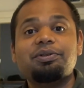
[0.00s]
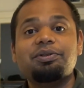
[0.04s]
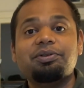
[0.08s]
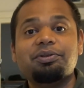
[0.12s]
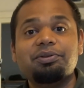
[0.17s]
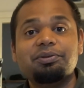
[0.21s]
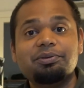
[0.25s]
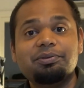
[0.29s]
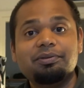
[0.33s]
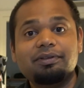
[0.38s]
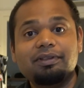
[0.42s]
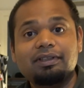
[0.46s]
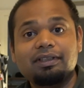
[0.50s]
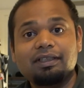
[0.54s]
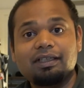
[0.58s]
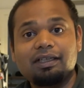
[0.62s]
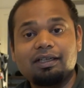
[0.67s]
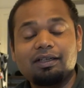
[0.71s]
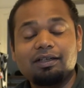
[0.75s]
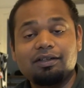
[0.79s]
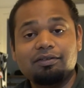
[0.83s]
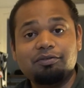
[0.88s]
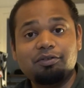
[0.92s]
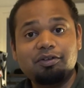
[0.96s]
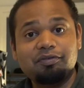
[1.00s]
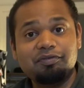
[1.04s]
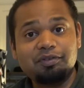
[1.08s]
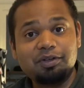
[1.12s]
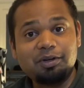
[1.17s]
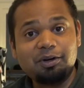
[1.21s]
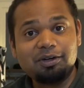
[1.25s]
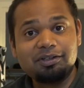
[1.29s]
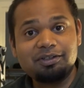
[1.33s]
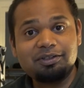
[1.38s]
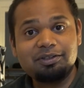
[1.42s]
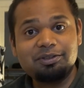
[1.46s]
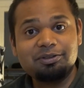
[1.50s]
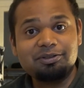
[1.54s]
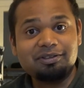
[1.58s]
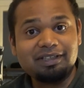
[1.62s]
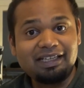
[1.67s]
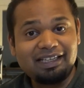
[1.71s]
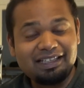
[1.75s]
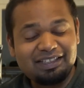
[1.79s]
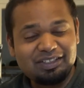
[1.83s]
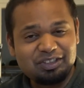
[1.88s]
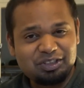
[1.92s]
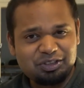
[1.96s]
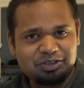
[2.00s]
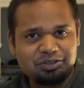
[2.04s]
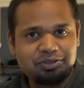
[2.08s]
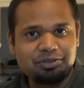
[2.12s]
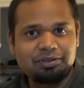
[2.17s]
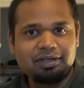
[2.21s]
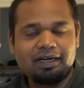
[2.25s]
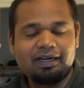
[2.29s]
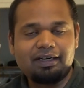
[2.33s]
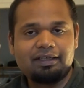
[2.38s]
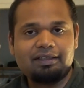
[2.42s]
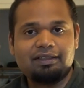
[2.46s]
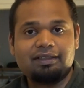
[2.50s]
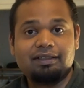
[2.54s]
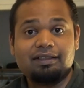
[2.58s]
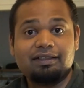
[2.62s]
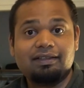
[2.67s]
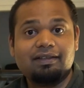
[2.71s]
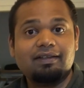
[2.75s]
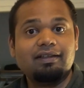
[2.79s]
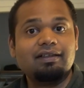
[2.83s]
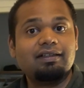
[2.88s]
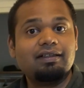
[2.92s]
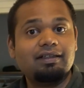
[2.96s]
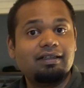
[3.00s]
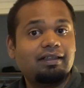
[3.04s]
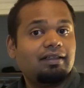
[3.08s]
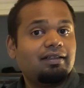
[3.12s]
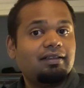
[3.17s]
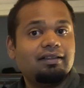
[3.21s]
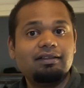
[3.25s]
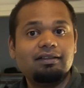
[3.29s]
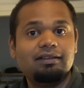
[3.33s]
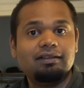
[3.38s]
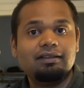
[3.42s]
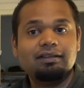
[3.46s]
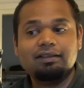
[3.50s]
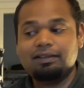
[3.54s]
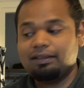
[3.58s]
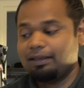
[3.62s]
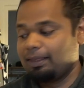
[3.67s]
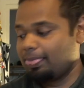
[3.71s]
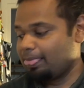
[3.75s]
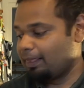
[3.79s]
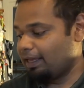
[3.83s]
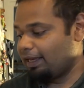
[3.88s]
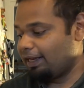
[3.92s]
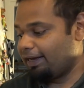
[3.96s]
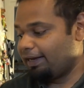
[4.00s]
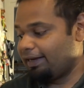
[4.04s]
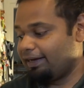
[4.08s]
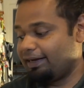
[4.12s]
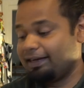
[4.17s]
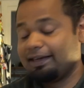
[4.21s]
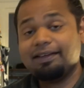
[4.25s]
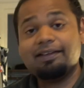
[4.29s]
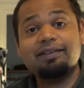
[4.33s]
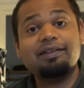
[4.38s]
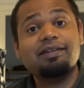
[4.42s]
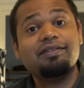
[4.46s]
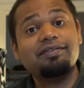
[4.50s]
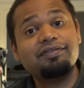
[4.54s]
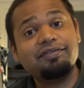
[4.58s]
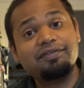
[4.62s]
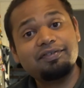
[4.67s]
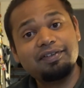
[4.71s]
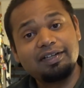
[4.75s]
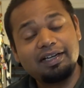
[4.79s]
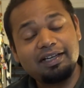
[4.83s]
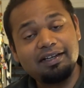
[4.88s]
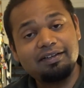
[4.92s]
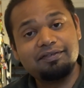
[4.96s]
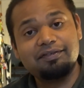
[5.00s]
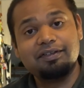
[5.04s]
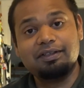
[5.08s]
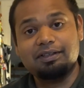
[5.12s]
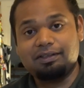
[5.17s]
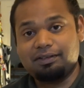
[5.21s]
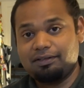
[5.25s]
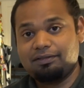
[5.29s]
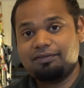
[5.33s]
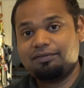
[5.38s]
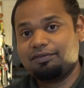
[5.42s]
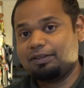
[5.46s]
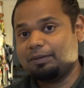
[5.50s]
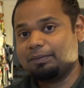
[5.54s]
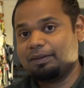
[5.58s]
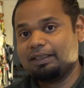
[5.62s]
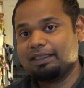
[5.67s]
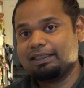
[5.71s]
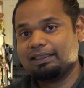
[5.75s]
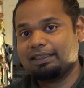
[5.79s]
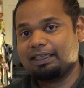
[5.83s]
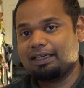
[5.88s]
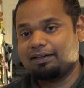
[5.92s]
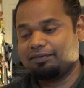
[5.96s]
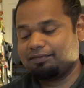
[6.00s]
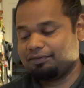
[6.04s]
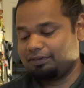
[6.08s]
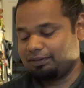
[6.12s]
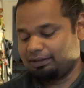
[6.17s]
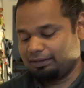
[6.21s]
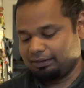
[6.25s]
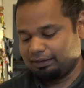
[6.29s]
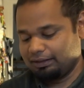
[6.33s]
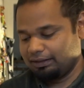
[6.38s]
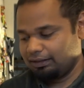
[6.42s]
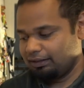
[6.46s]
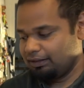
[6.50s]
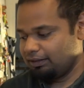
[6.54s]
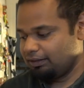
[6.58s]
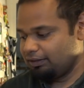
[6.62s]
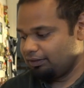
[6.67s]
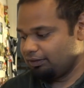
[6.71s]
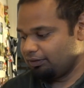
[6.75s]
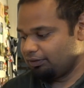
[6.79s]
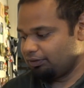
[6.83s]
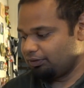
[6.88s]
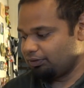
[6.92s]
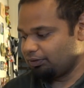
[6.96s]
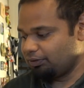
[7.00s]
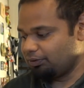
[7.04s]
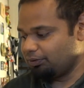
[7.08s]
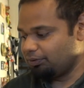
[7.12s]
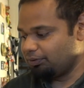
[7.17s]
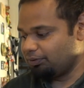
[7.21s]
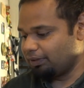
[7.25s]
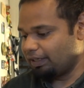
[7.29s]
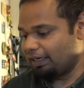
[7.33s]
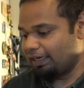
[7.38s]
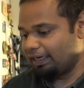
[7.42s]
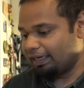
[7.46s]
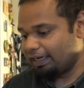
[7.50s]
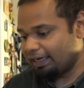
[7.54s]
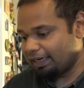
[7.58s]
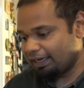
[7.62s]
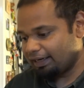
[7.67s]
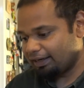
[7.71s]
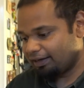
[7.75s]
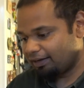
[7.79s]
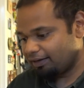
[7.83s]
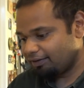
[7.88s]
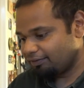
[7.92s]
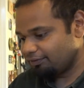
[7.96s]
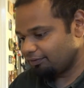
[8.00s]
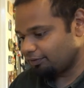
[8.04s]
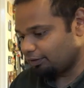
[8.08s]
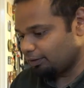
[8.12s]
you, we've got to extract the color and the flavor from the saffron. So I have